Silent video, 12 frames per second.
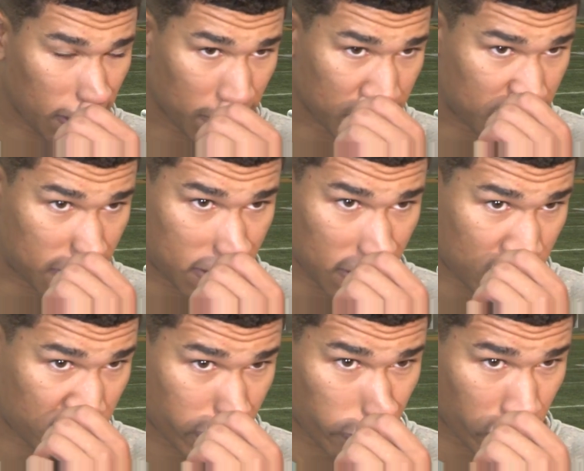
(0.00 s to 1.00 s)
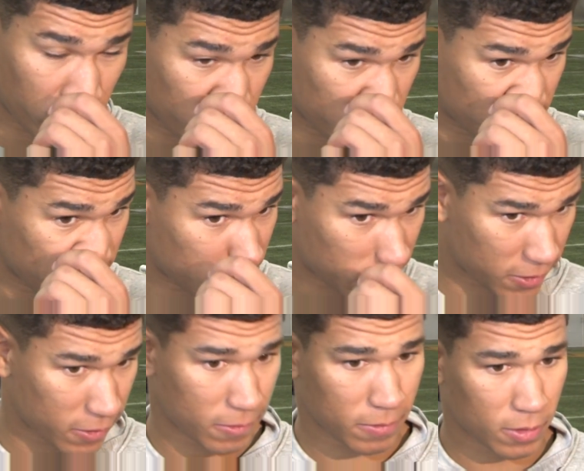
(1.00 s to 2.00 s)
I think I was 6'4", 06.